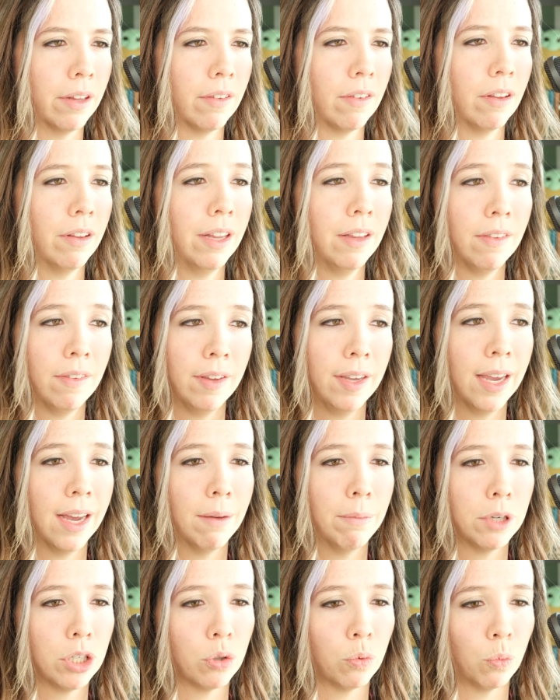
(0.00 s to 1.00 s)
So let's see how
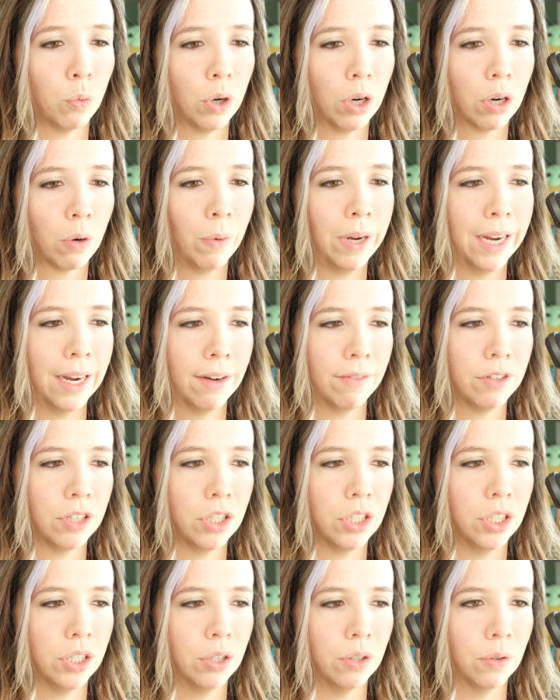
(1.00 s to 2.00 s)
much work we have to
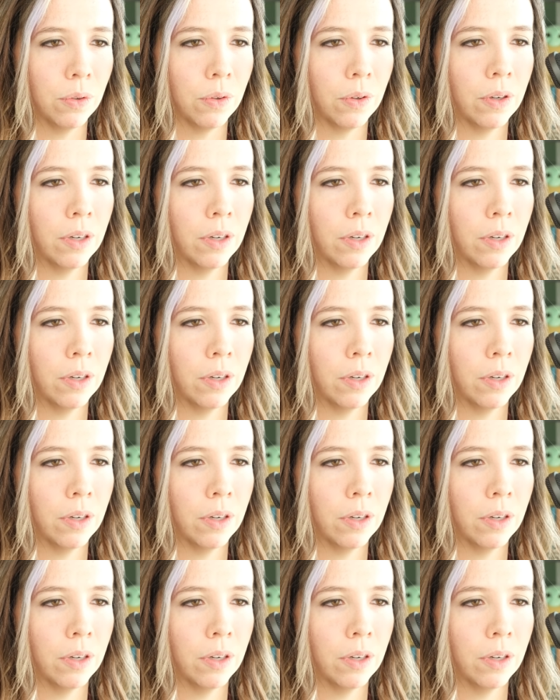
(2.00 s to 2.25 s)
do.